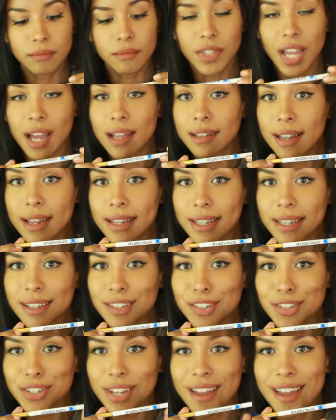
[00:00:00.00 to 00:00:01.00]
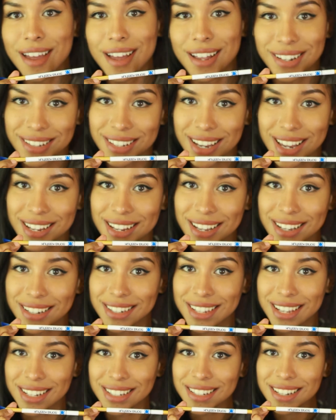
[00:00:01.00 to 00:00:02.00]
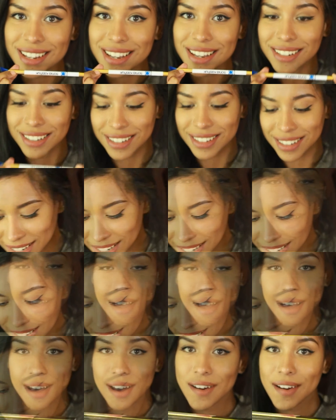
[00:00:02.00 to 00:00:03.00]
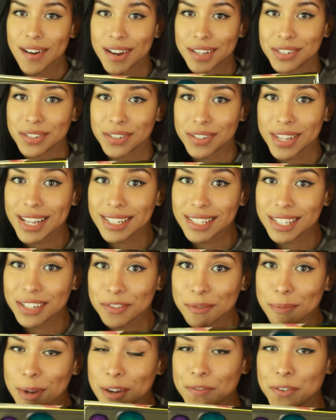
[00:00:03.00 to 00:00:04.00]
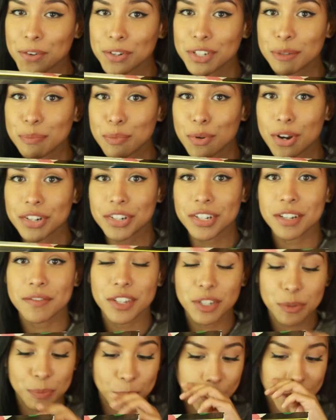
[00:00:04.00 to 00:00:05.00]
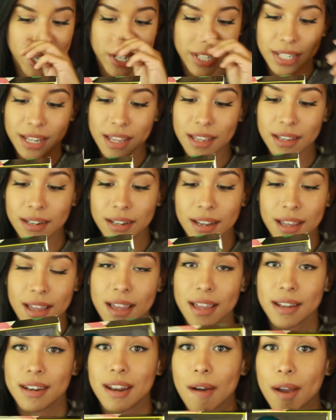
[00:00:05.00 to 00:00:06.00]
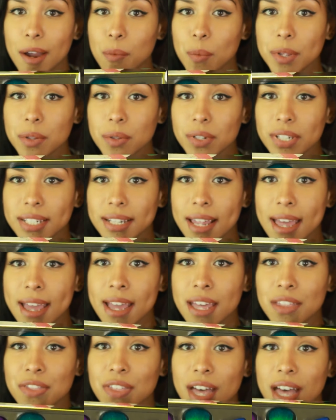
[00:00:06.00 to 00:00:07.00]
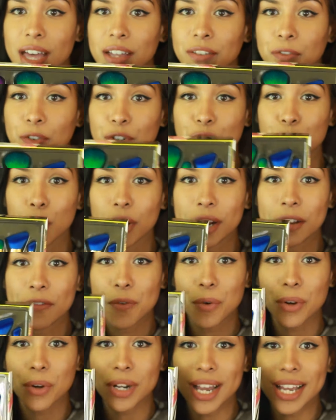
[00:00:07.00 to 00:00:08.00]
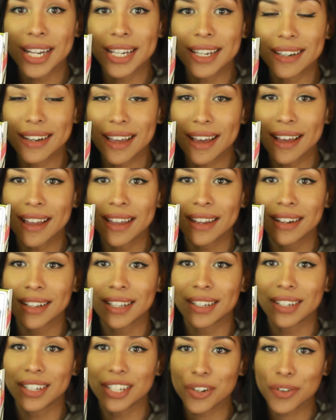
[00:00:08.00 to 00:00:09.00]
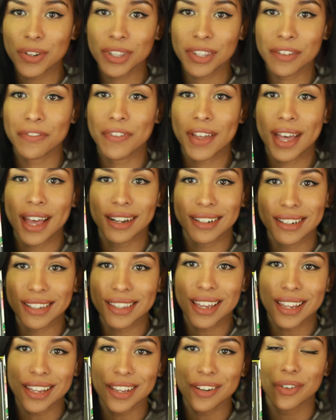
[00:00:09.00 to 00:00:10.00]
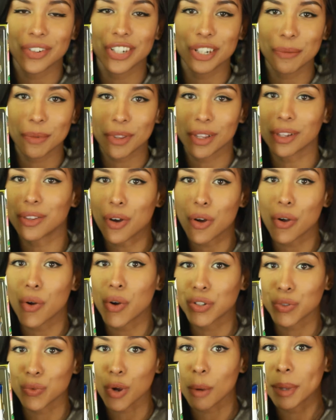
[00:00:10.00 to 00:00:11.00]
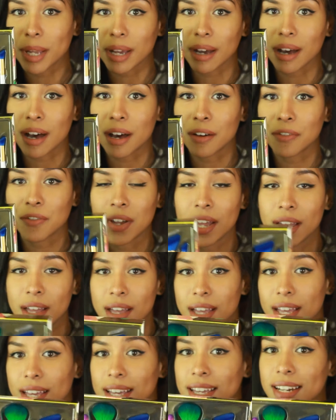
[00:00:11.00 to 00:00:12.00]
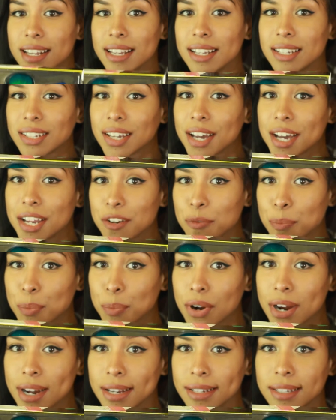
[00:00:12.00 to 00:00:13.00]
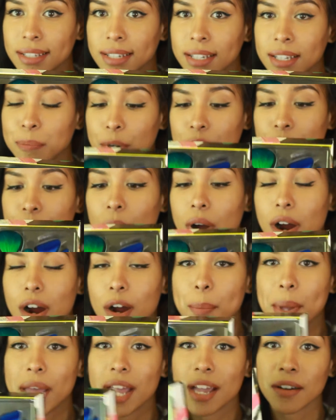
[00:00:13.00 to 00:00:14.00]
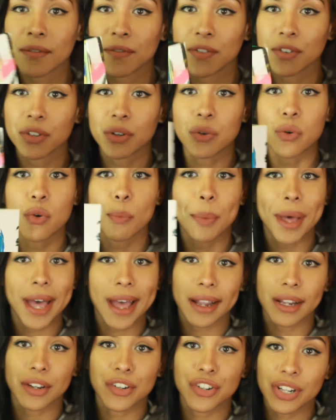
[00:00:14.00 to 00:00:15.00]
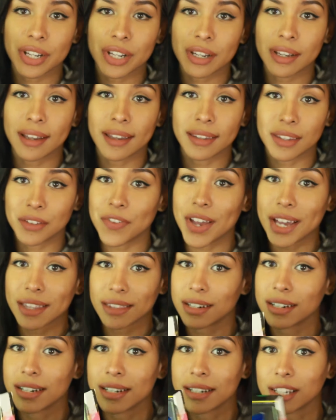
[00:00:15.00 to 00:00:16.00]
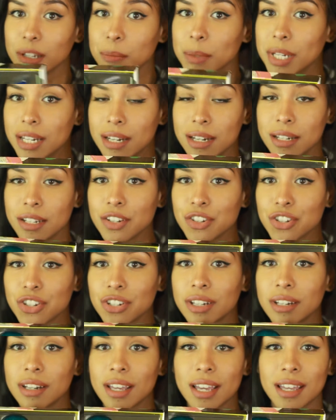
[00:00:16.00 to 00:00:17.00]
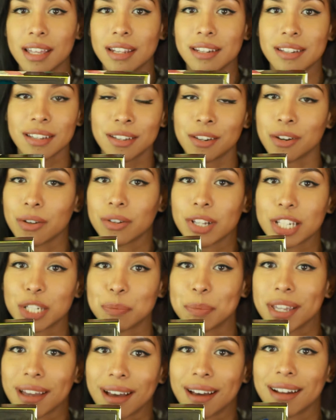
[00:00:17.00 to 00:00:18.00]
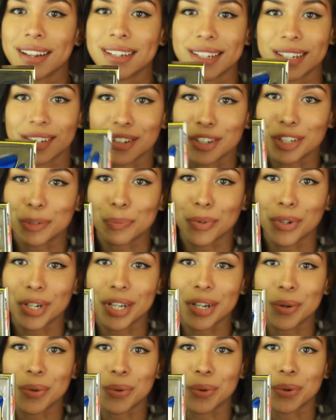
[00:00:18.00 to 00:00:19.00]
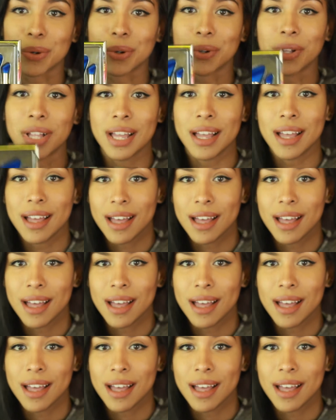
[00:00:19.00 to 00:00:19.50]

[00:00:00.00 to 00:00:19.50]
I like it, and I guess that's it. Alright, so that's it for my first impression of this brush set. Now I will say that for $24.99, considering the fact that, you know, some of the logos are rubbing off, it is kind of pricey, but you are paying for the cool packaging and the fact that it is limited edition, and, you know, let's be honest, it looks pretty cool.